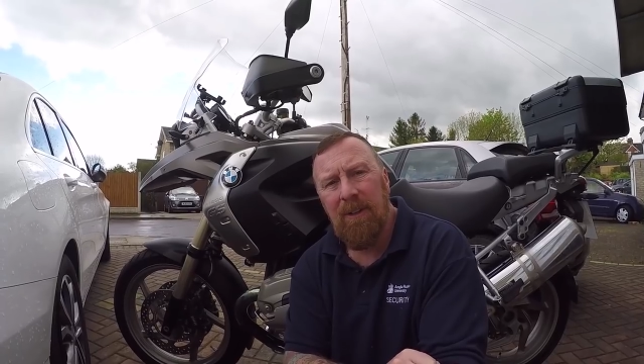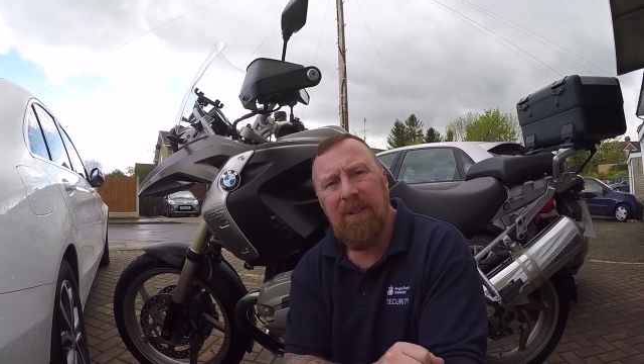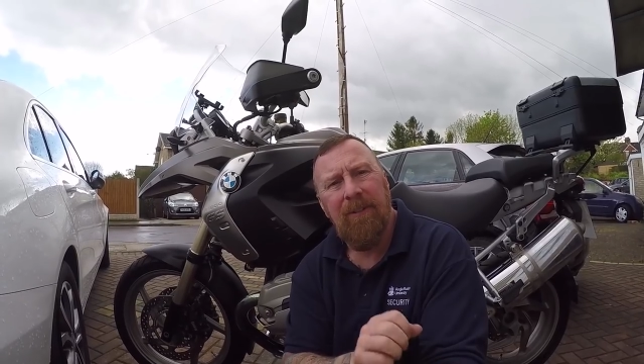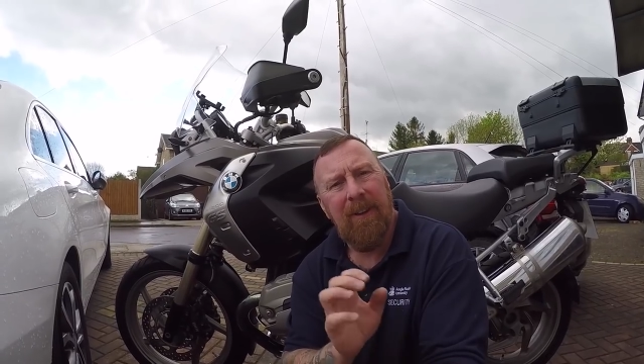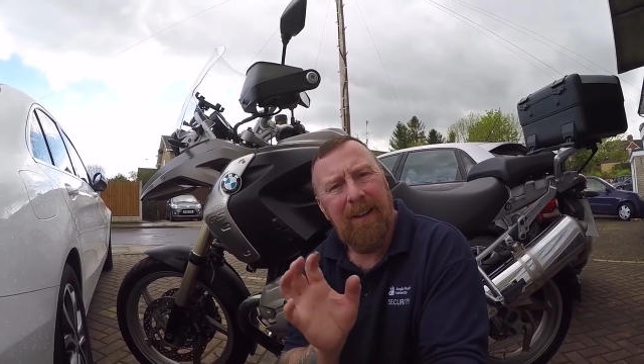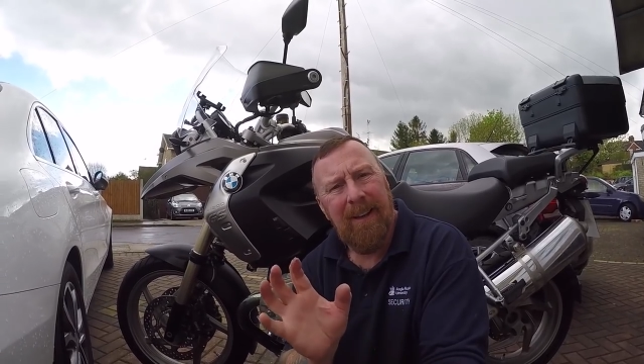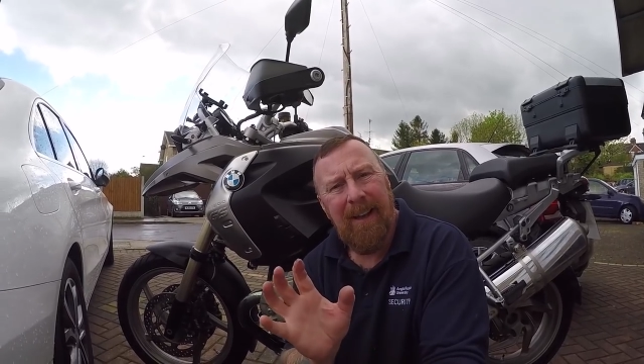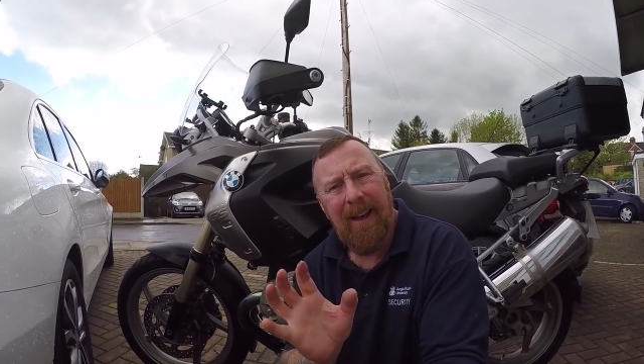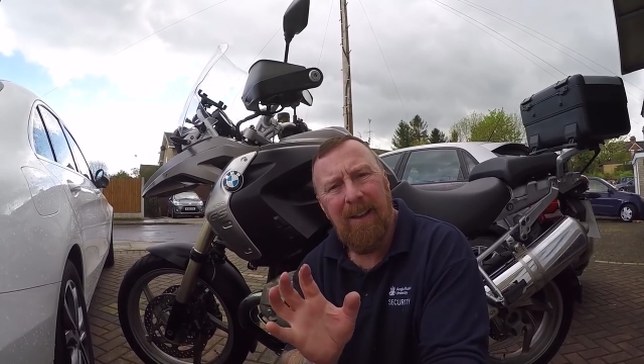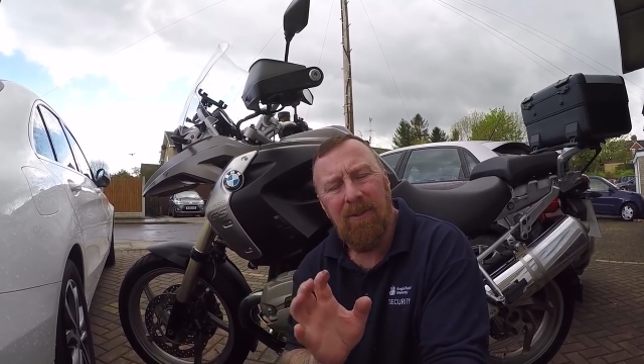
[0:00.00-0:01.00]
different
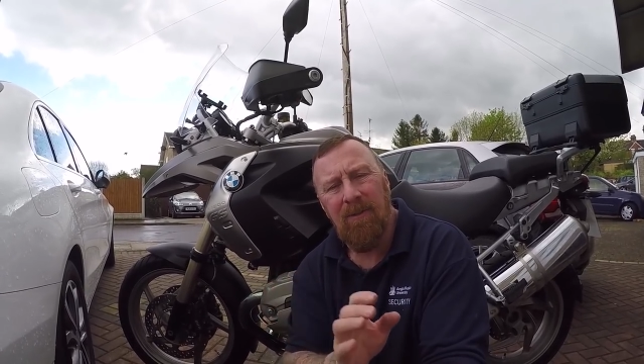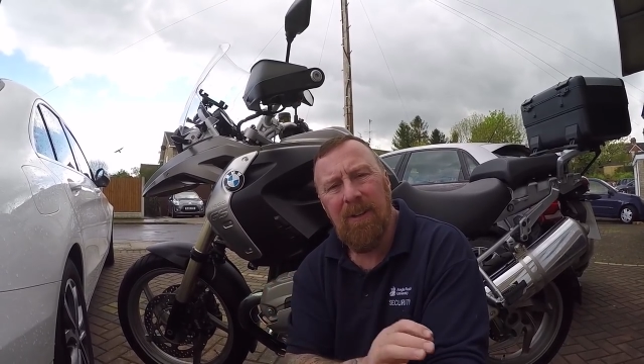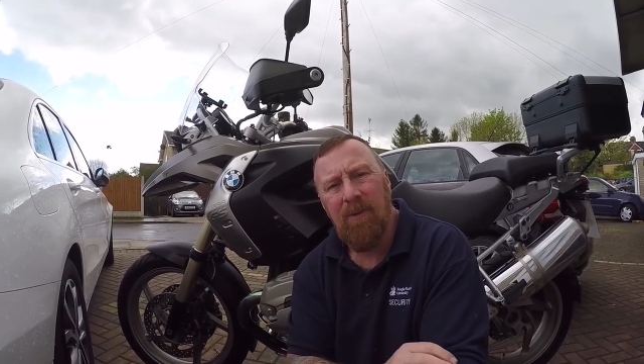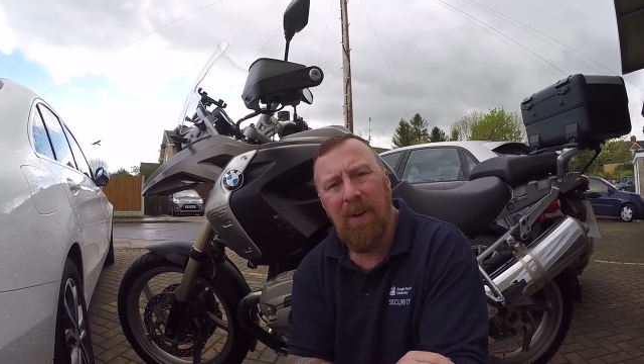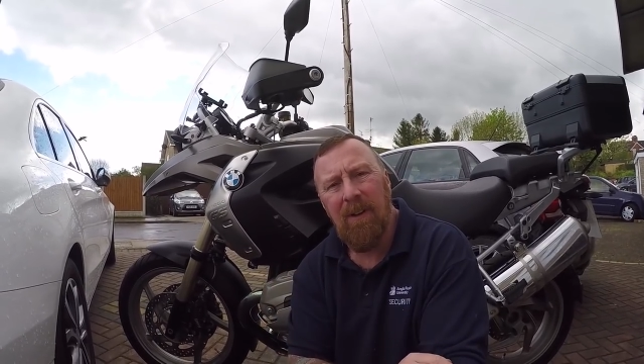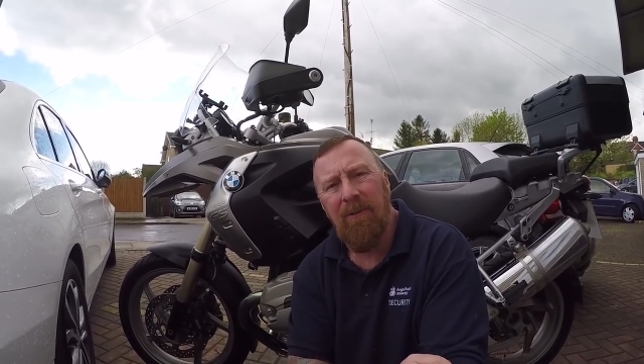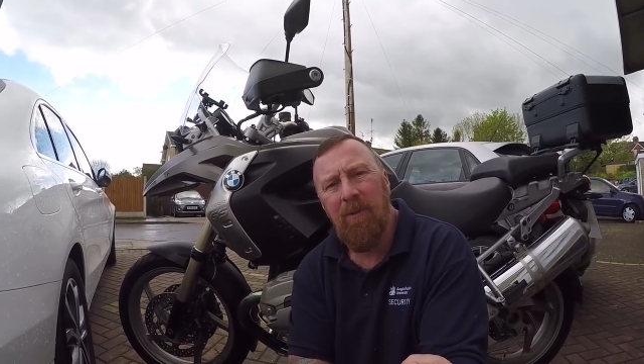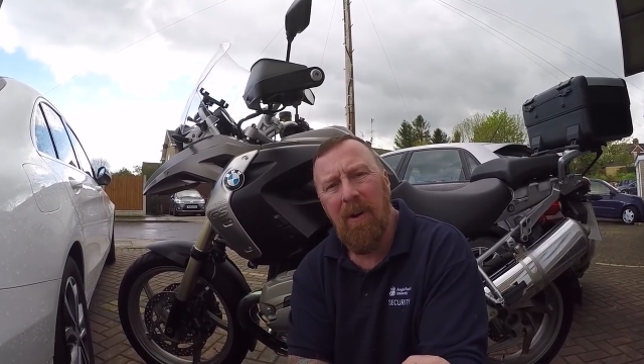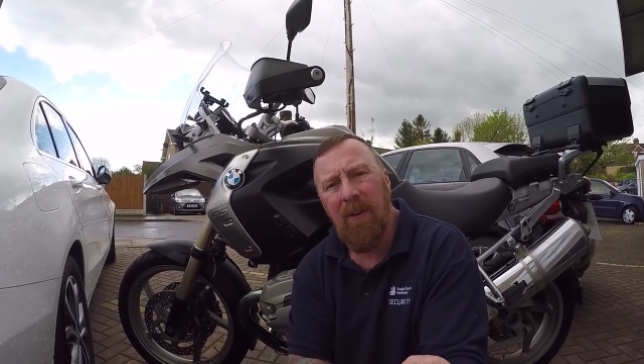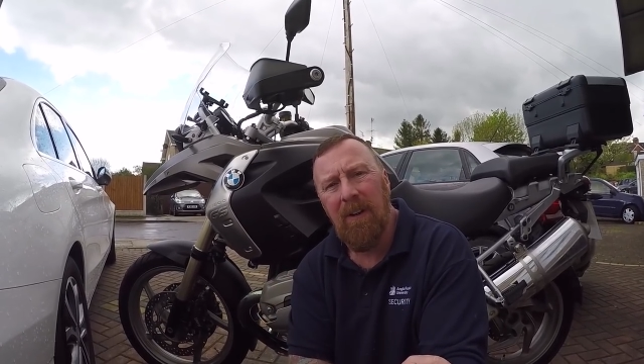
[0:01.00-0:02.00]
indicators on this one and a
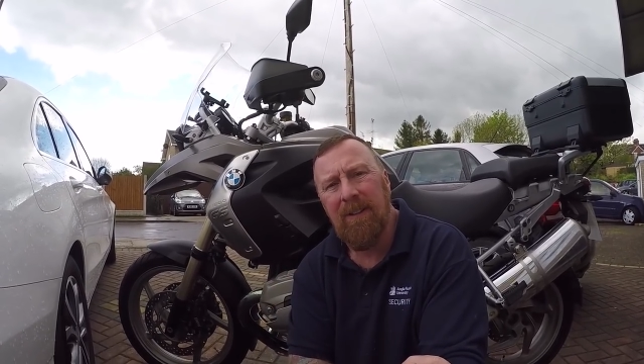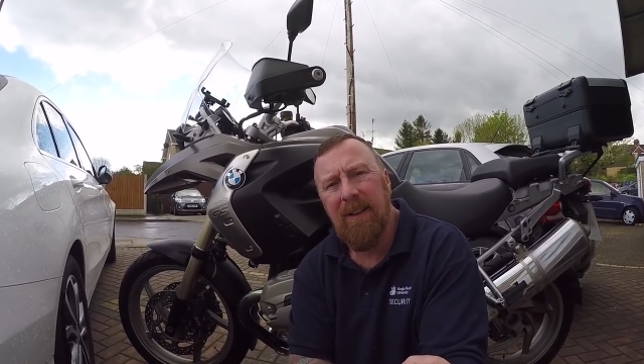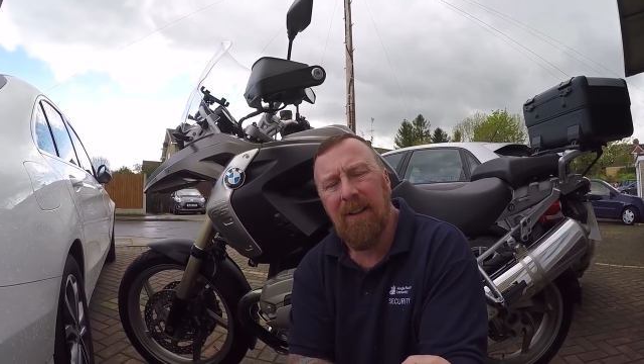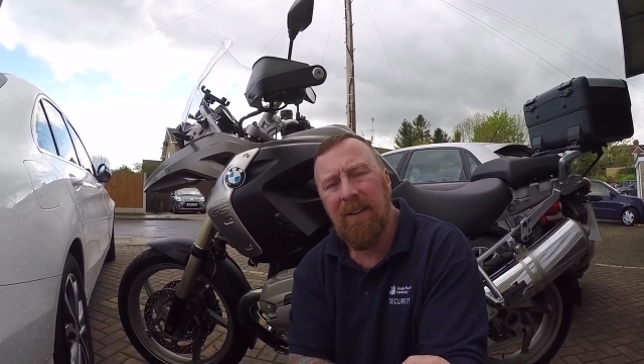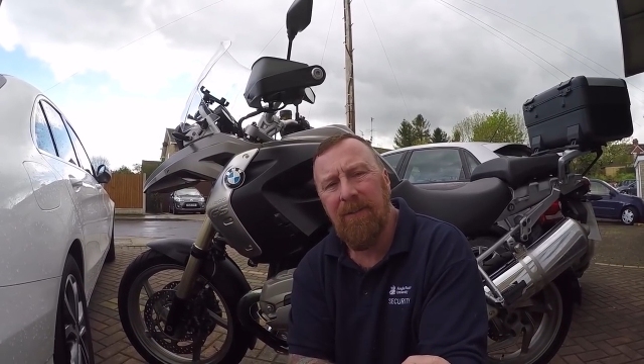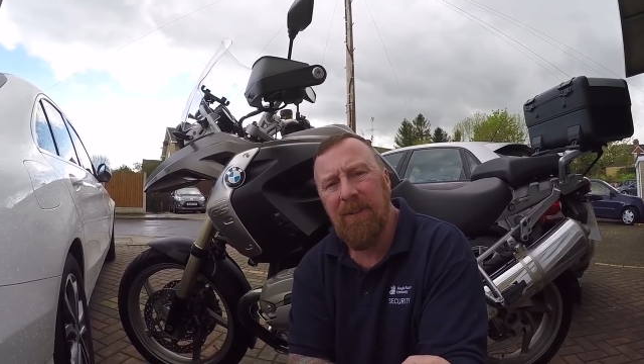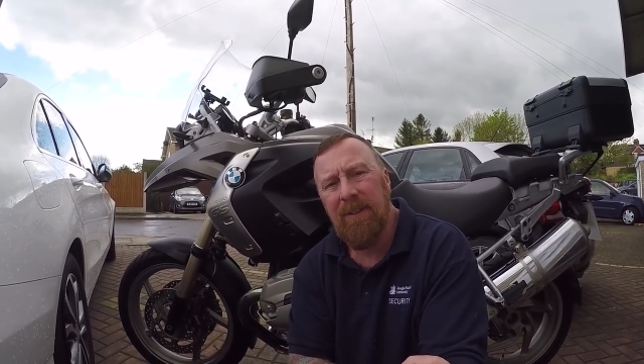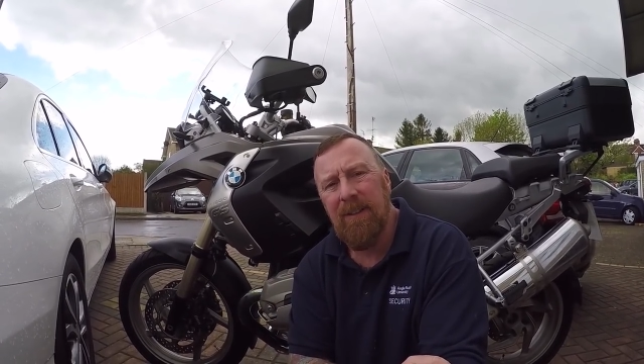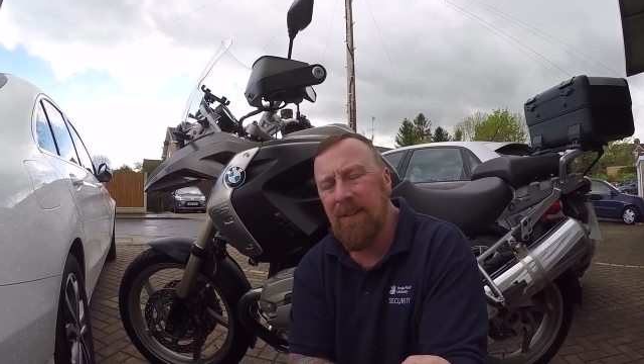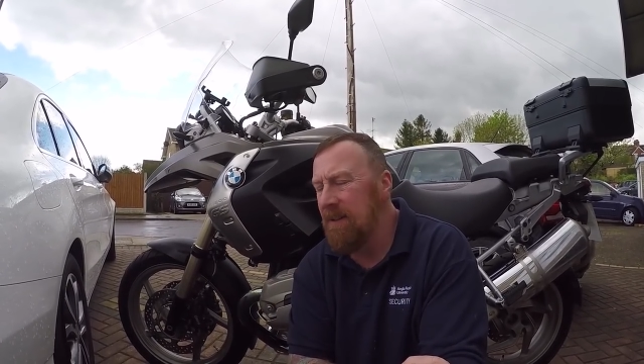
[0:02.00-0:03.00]
few other little subtle
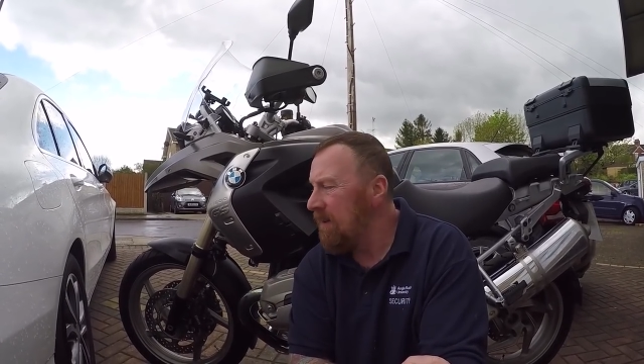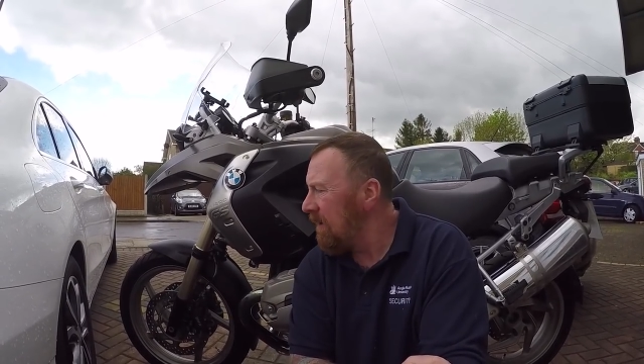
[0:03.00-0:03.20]
differences.